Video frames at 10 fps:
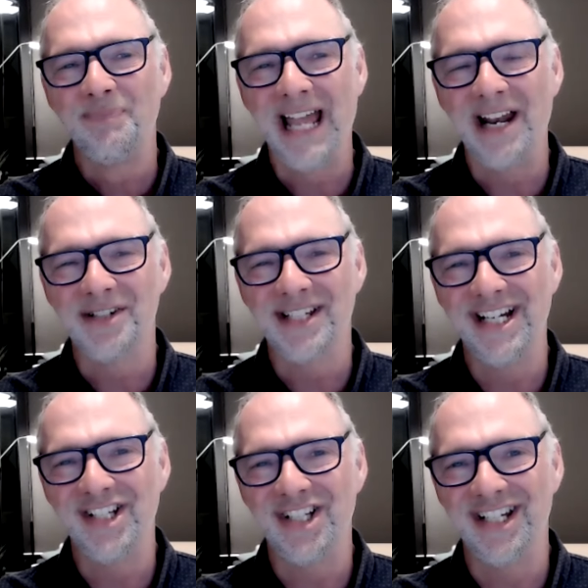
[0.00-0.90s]
and I was
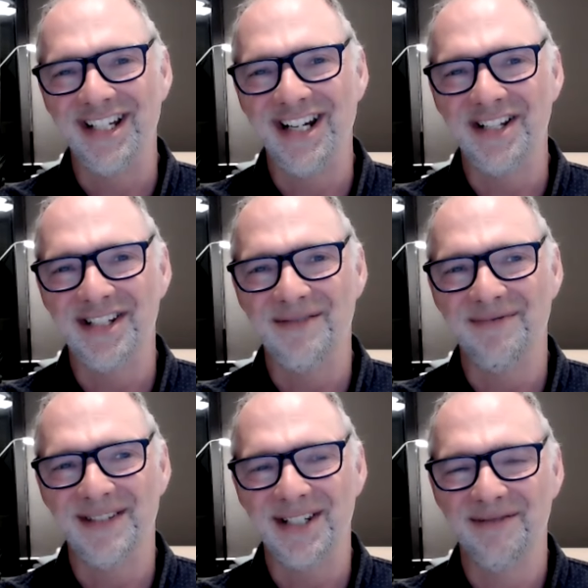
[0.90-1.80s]
teaching, you know,
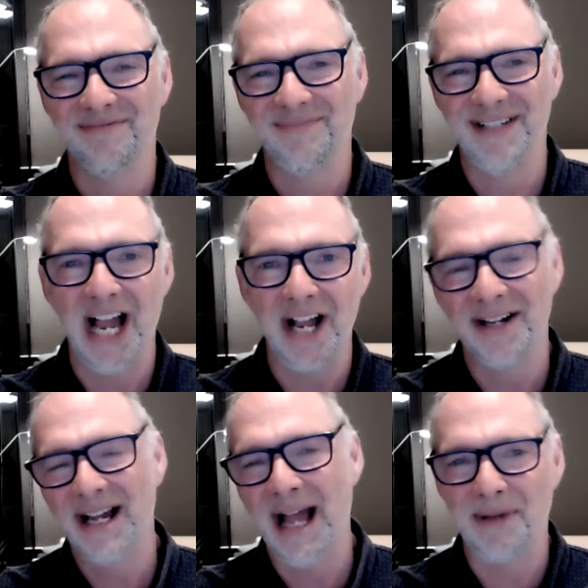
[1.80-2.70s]
some some
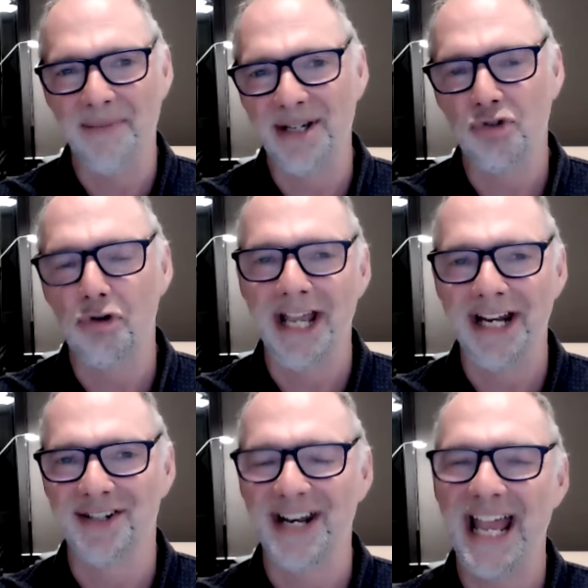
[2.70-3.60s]
young upcoming
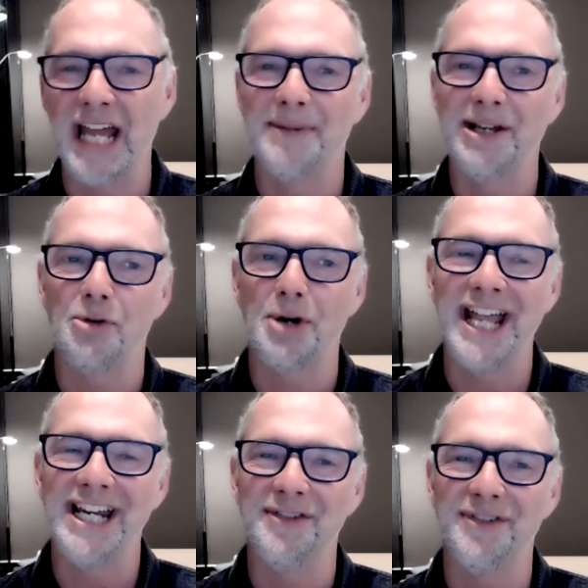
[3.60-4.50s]
trainers on how to be
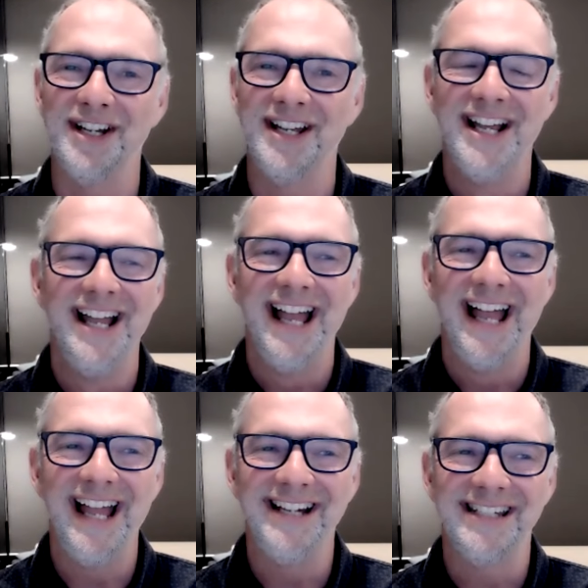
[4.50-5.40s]
creative and
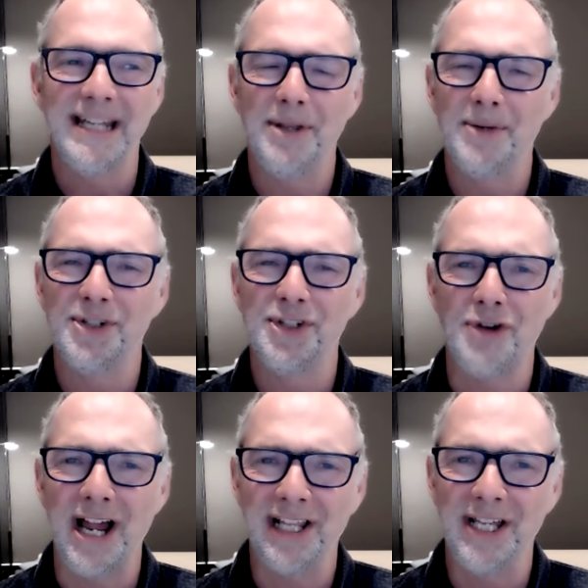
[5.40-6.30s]
and some of them were
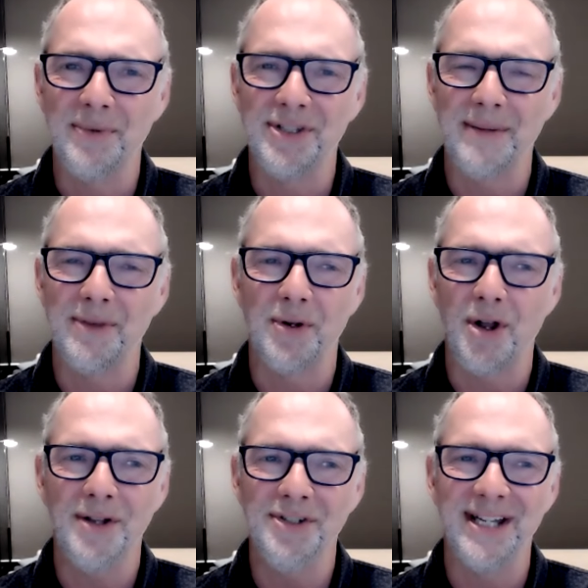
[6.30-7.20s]
struggling with some of the
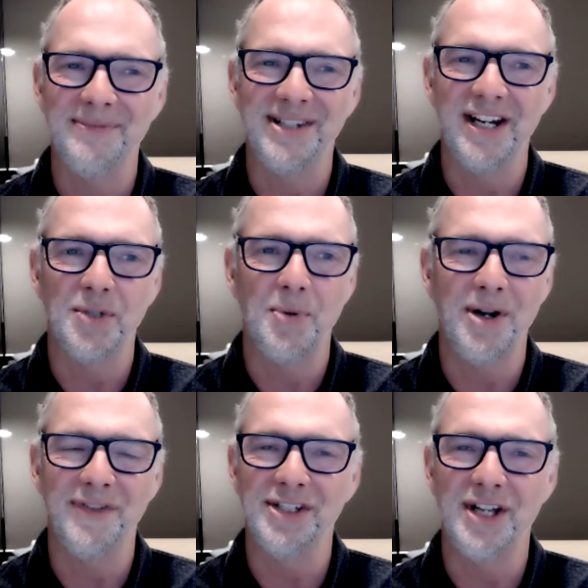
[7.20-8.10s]
concepts. And at
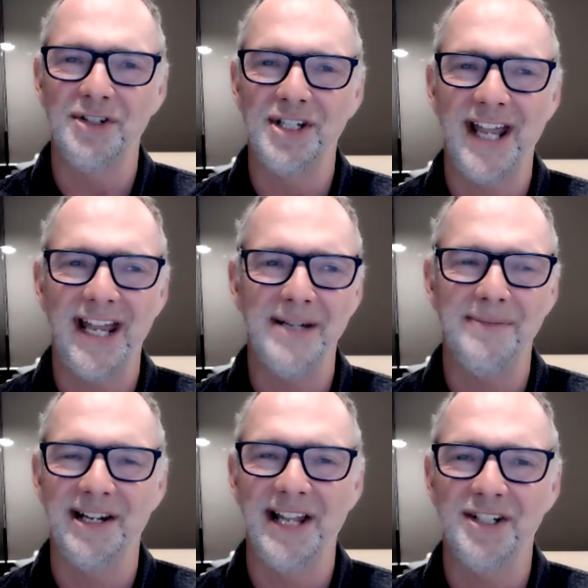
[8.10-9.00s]
12 years old, she came to me
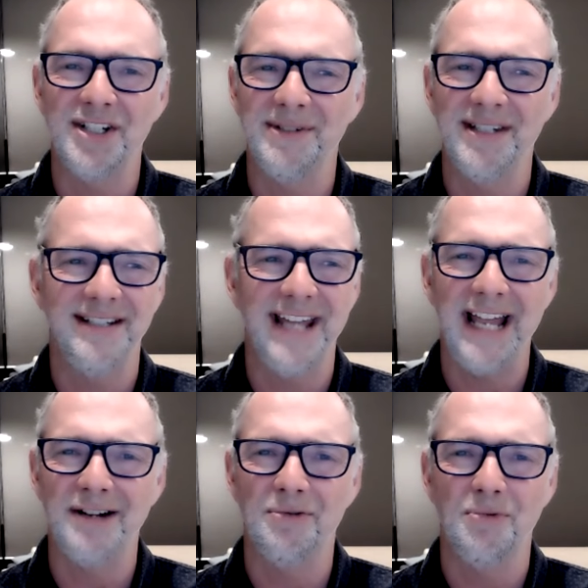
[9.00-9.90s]
at lunchtime and said,
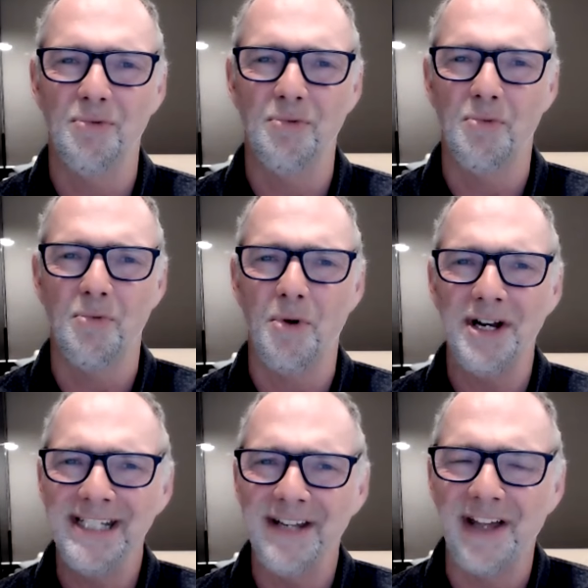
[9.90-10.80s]
Dad, what
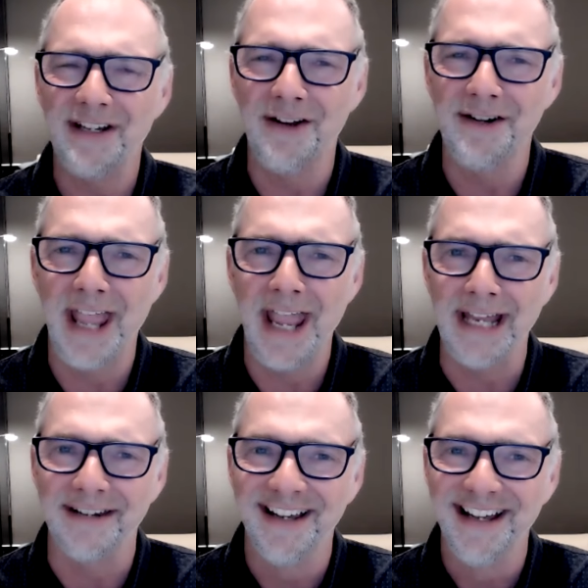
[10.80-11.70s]
is it they don't get?